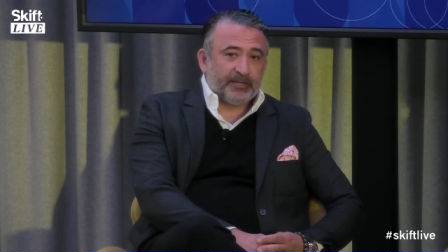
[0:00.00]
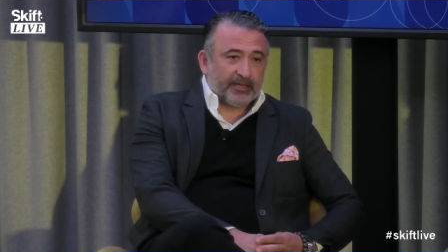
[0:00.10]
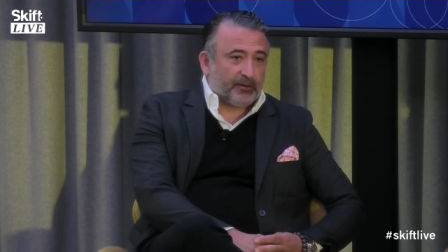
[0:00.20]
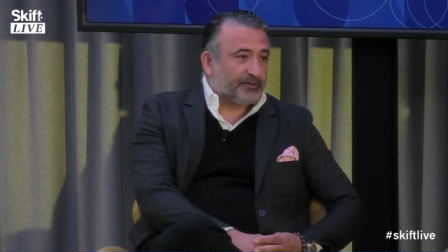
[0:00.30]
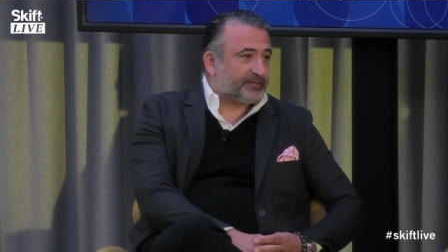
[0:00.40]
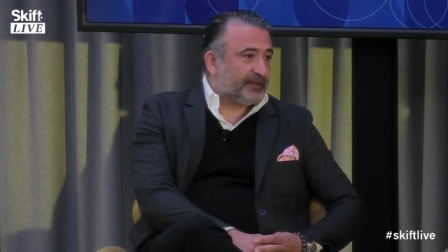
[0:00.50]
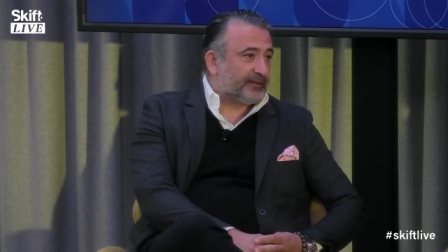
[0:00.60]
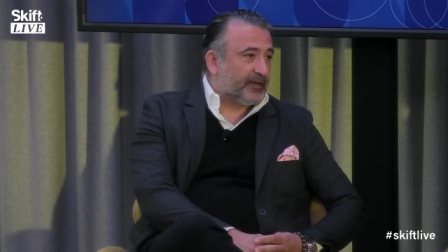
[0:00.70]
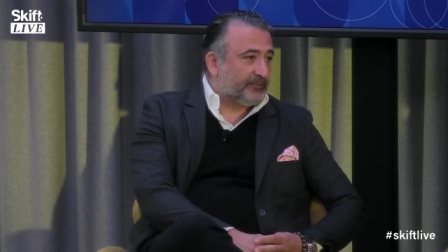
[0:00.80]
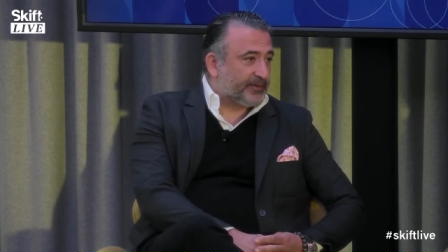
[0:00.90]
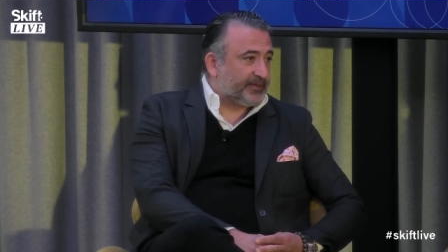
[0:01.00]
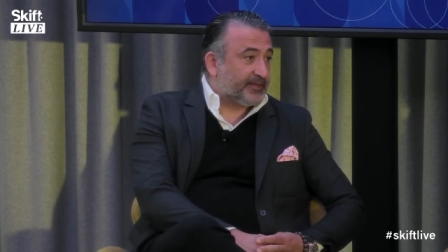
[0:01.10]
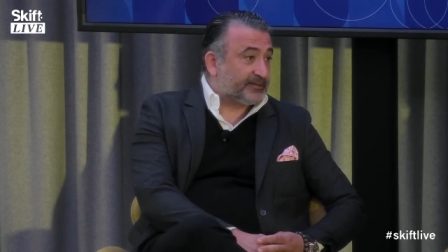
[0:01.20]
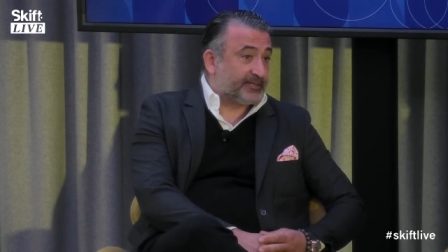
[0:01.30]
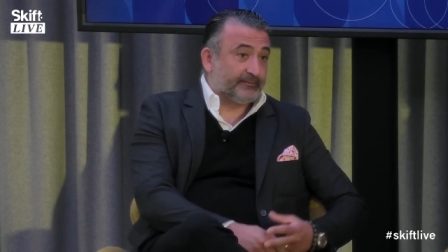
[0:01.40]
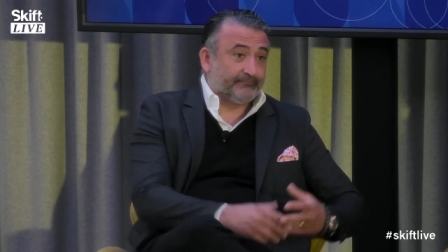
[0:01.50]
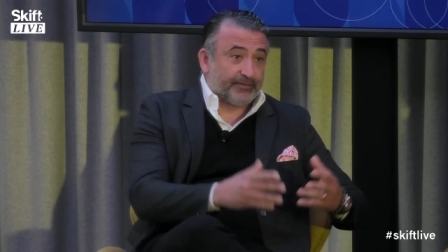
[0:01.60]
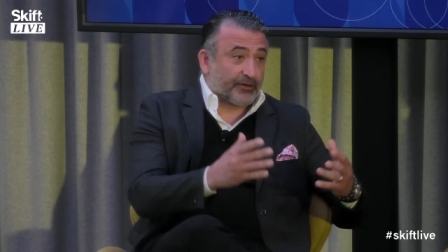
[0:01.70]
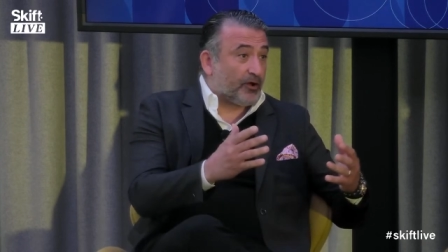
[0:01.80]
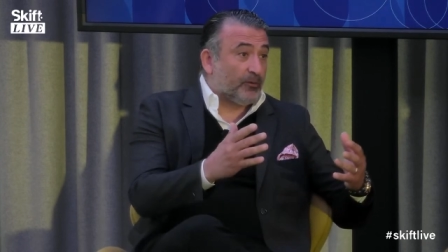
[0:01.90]
big hotel companies, and
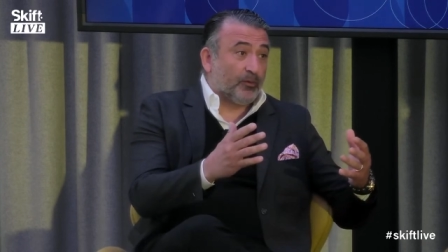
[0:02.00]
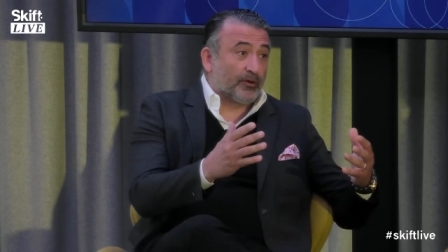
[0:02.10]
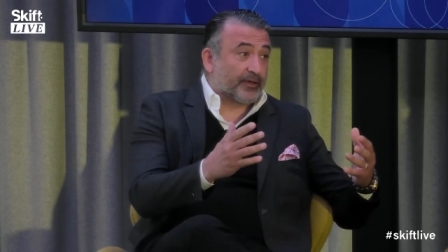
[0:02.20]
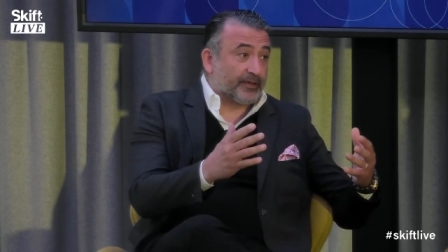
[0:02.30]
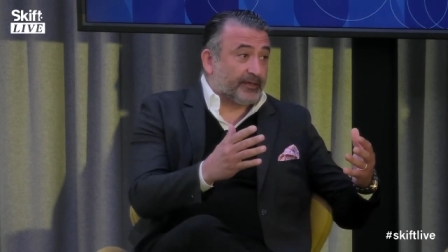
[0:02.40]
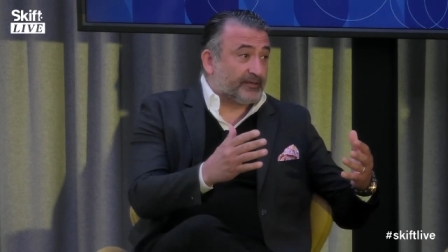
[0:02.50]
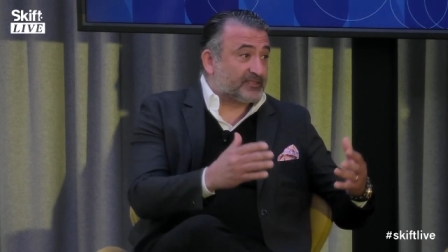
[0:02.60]
they're all working,